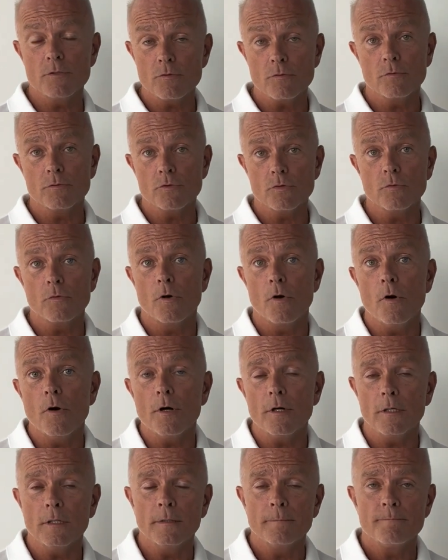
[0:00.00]
to
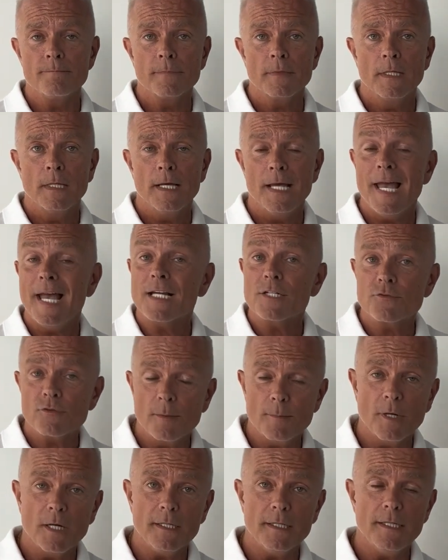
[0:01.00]
earn extra
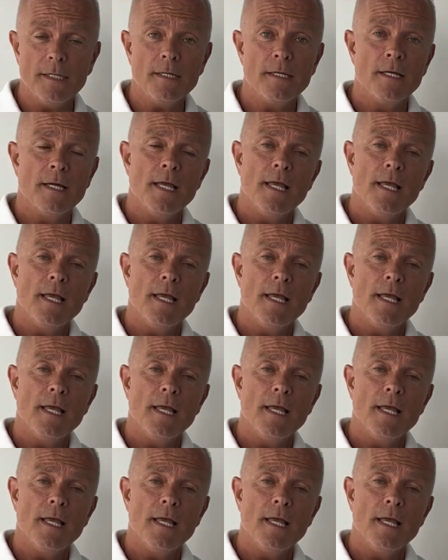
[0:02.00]
money